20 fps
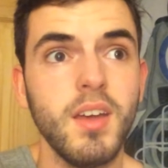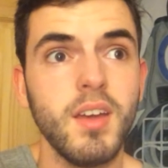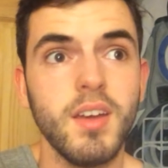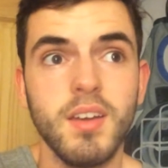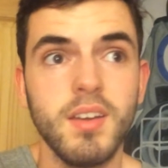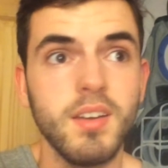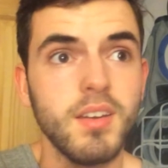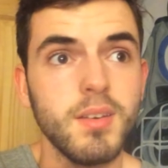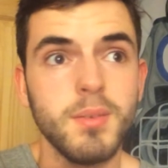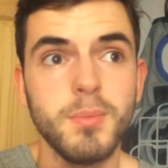
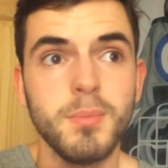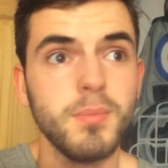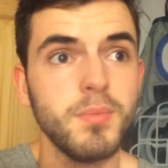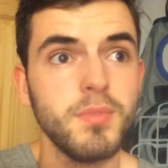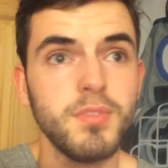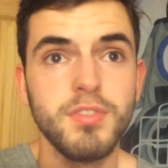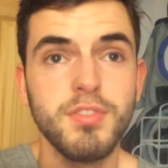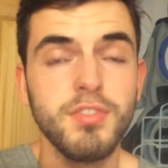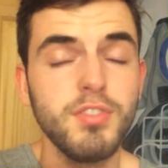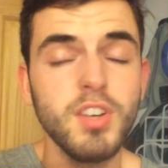
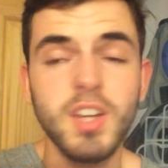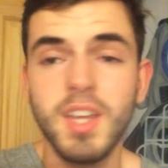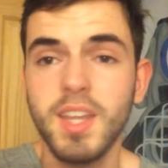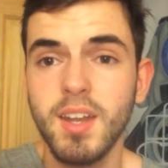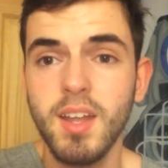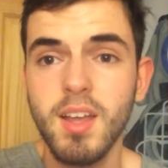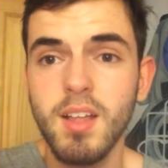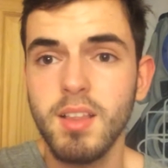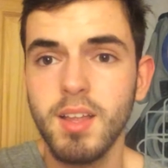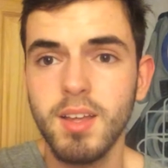
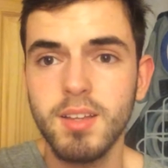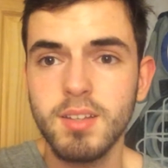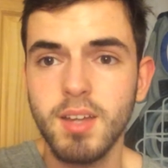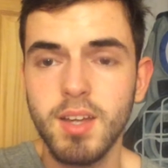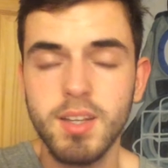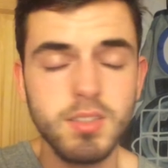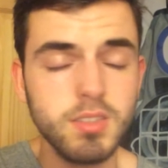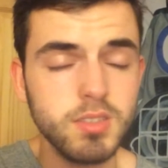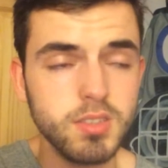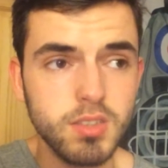Friggin' hell,
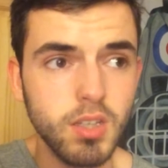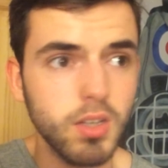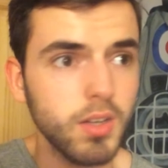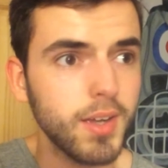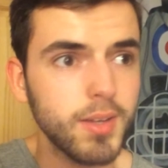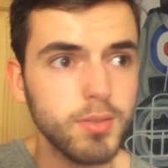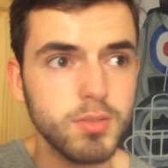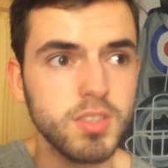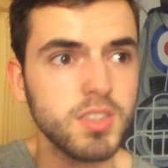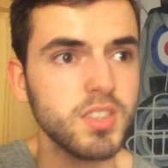I just don't
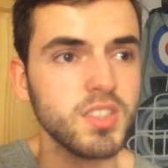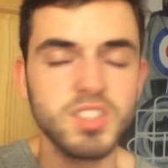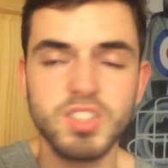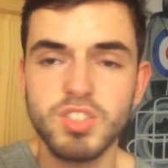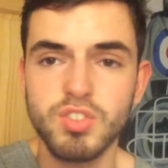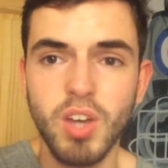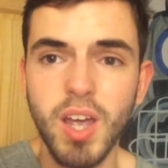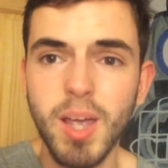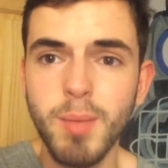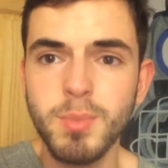know how to
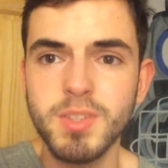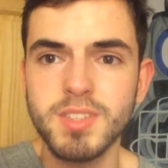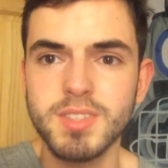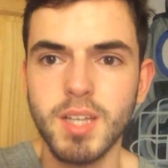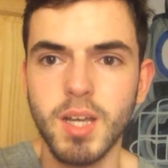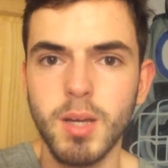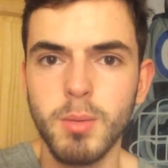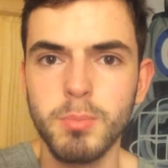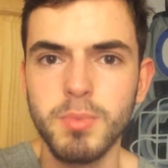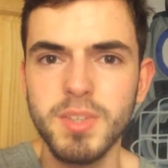describe this
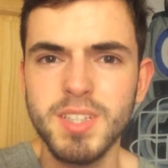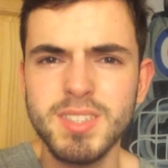album.